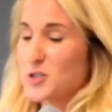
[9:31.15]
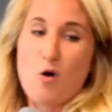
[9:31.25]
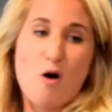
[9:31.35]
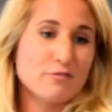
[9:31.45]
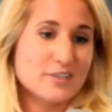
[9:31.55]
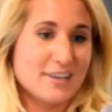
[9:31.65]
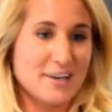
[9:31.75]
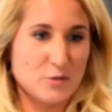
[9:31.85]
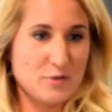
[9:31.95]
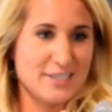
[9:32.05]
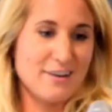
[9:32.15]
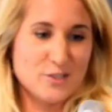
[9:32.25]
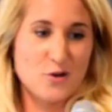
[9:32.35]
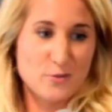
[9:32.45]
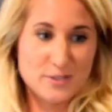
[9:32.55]
so often like especially
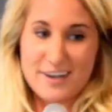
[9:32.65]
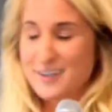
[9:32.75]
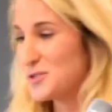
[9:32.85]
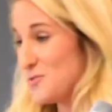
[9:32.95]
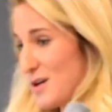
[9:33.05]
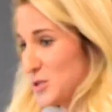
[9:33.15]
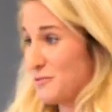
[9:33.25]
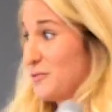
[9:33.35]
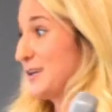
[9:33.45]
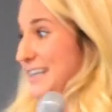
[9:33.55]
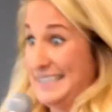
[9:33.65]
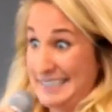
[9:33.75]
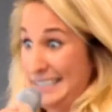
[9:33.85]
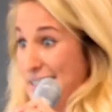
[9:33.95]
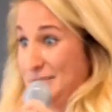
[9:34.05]
us girls are like two hours before, like
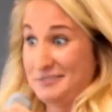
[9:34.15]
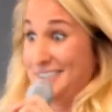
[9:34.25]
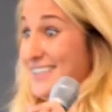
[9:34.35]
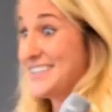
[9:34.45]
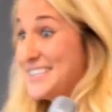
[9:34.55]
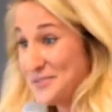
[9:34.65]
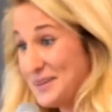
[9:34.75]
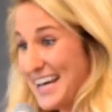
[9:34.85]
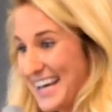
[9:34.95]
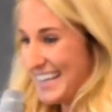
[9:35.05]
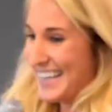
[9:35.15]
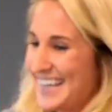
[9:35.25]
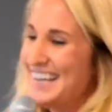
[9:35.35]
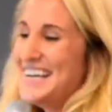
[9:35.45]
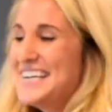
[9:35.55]
damn, I've got nothing to
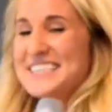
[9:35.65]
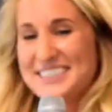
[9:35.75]
wear.